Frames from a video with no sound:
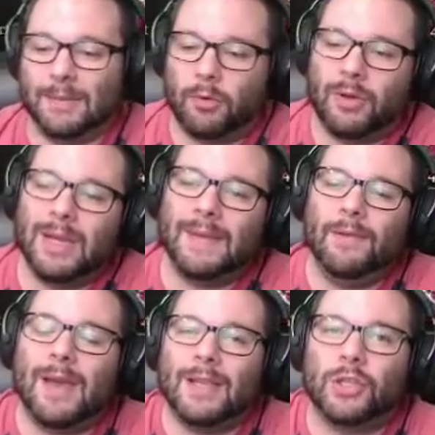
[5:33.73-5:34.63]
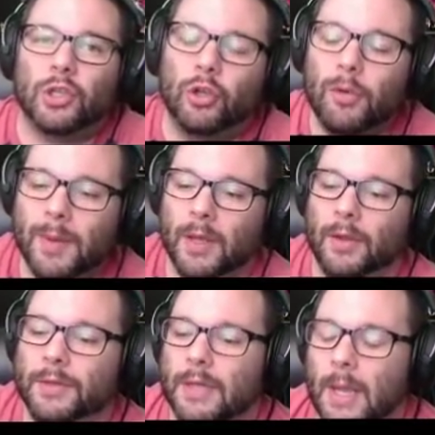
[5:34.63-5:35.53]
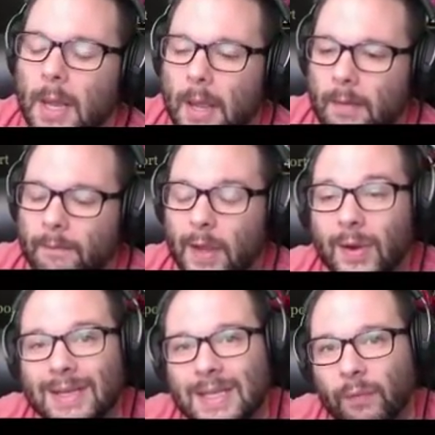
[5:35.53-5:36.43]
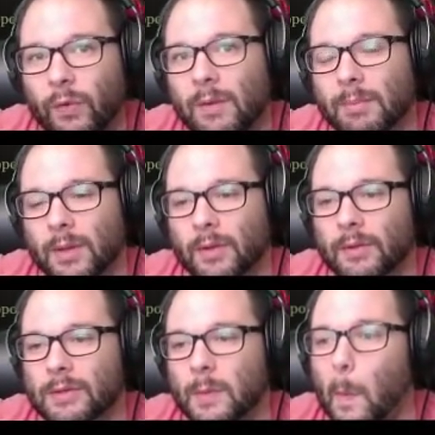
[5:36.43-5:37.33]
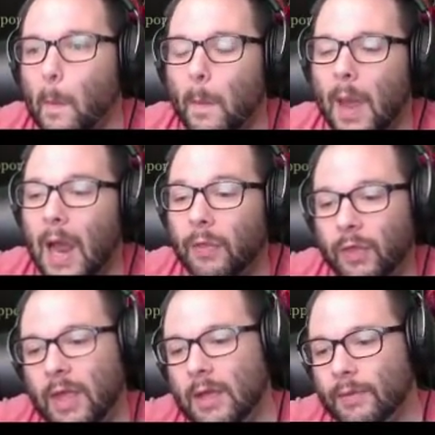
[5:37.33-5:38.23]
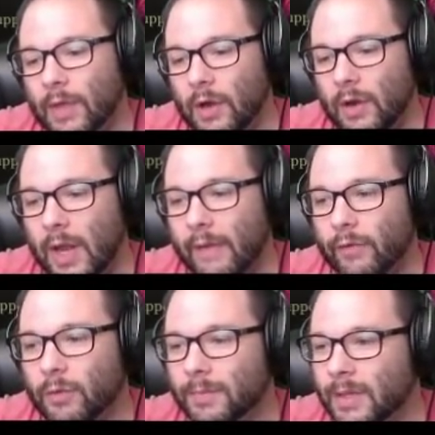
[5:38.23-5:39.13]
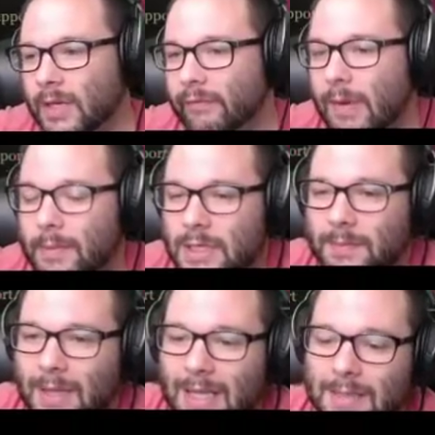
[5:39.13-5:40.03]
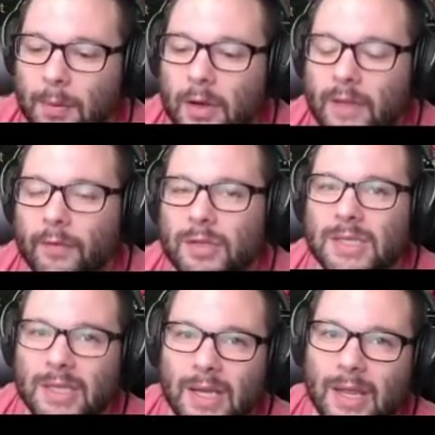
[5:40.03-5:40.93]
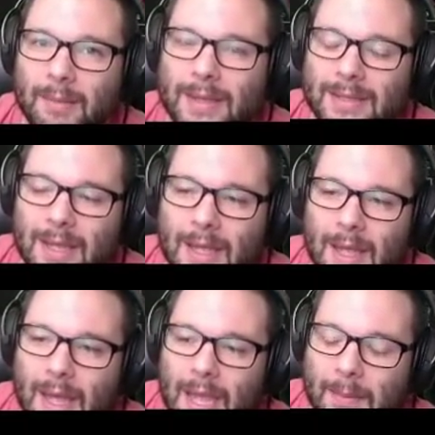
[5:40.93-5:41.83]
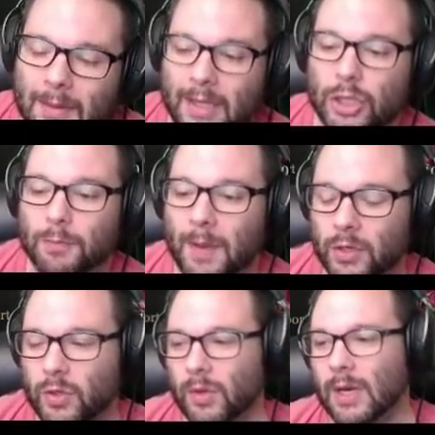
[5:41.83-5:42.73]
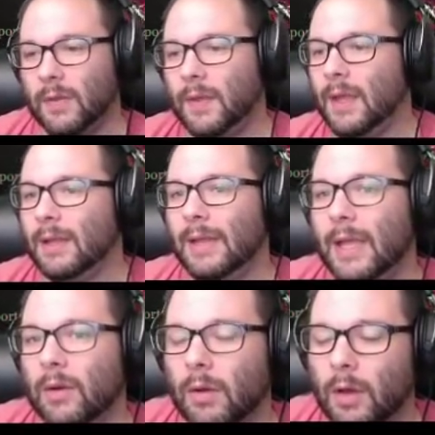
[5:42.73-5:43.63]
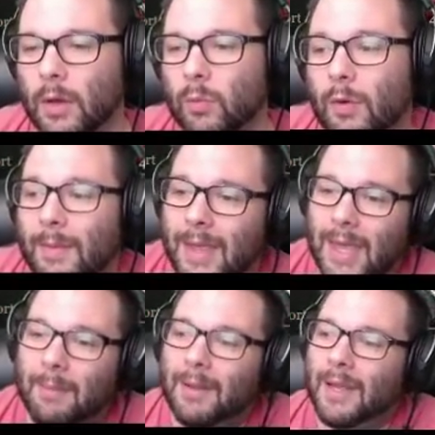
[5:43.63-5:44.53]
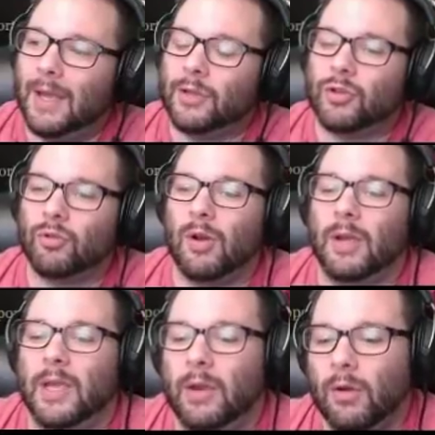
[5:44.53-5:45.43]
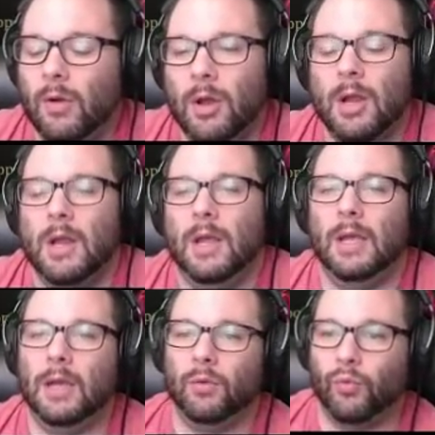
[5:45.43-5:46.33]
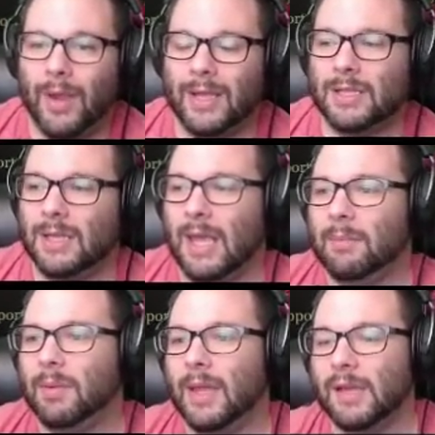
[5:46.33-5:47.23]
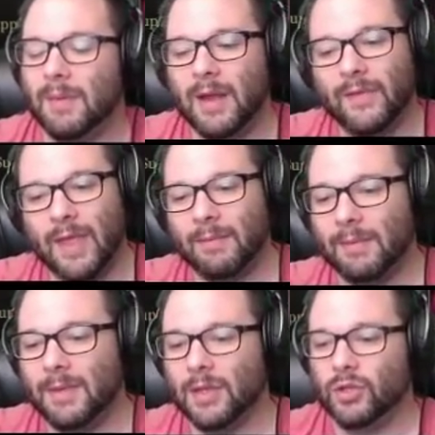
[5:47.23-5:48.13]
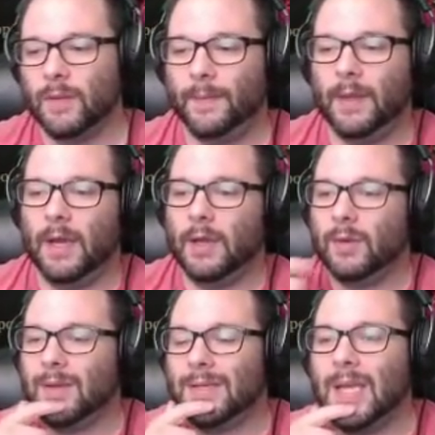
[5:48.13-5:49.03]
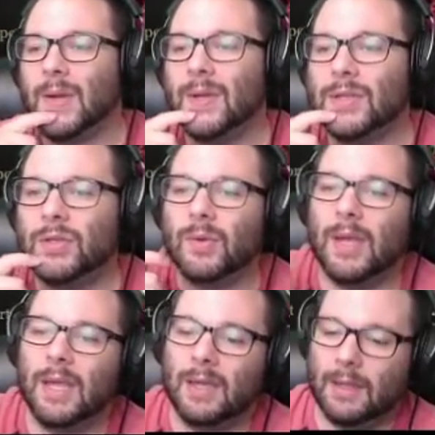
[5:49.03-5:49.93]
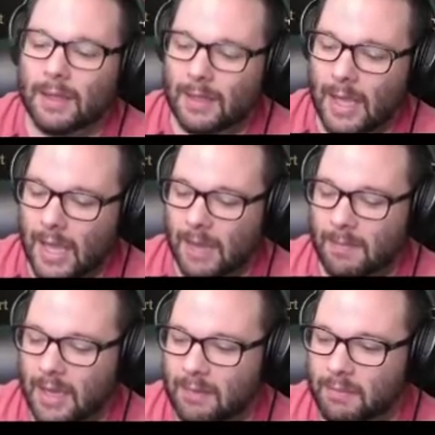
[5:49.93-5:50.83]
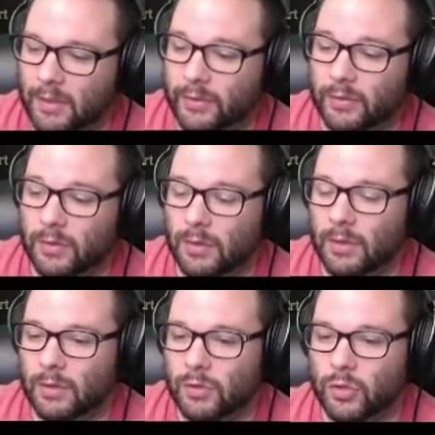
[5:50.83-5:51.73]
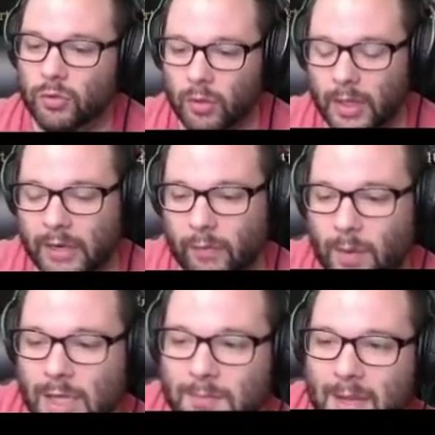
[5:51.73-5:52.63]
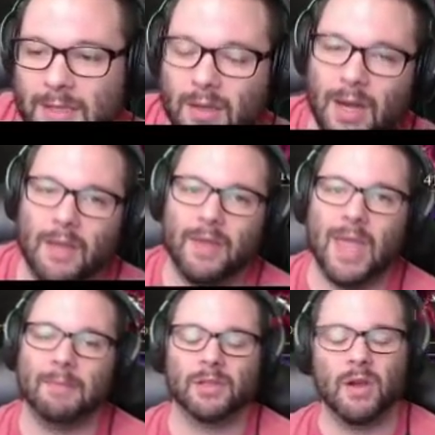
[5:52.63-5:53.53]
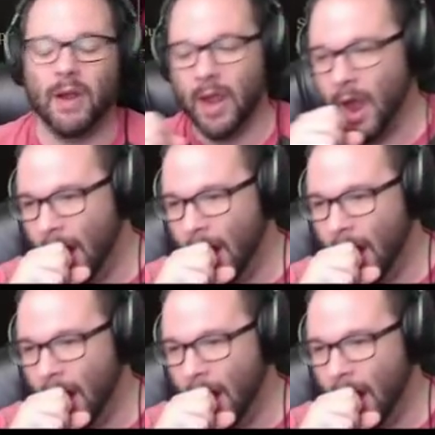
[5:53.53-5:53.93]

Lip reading: And we're gonna give you guys 2 builds, very different builds, I think, that are gonna have completely different purposes, but that's part of the versatility that makes Emily special, and I think later on will make Emily a strong hero in ranked gameplay, competitive gameplay, because you can take her into a game and build her 2 totally different ways based on how the game is going